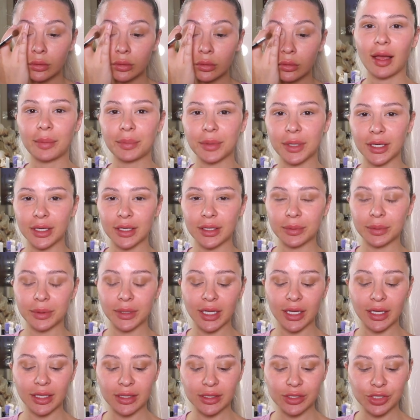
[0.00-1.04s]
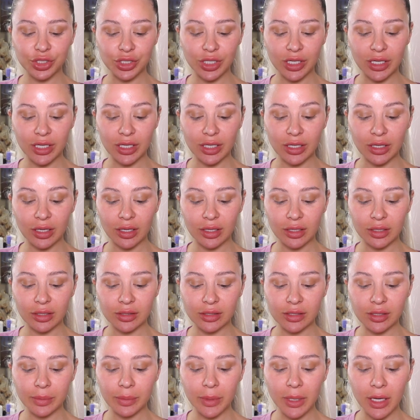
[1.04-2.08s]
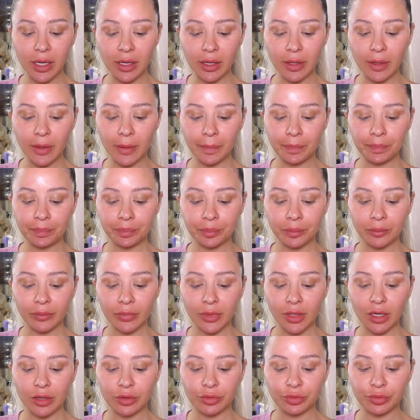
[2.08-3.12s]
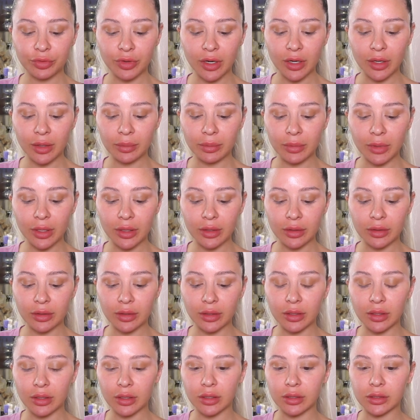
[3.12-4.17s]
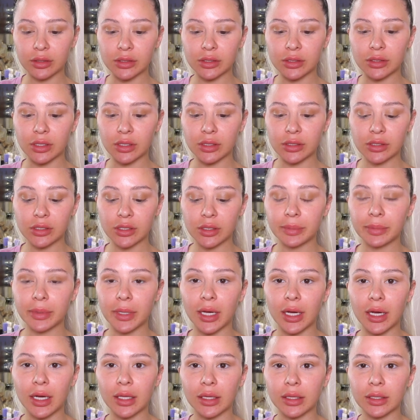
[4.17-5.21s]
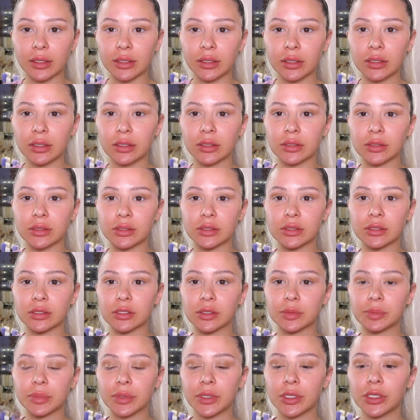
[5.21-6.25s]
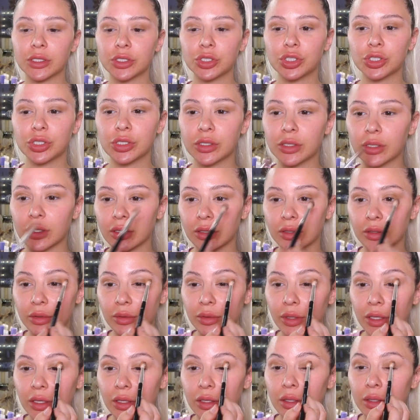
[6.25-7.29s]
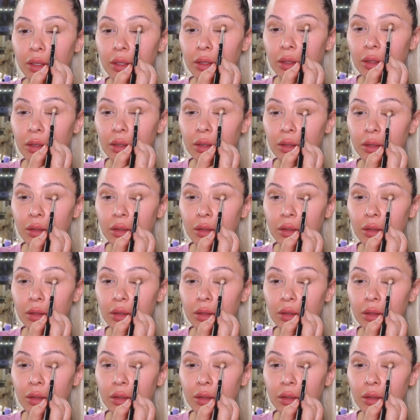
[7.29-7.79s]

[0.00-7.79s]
I'm going to apply the shade Isabel from the Anastasia palette. It's this peachy color right here.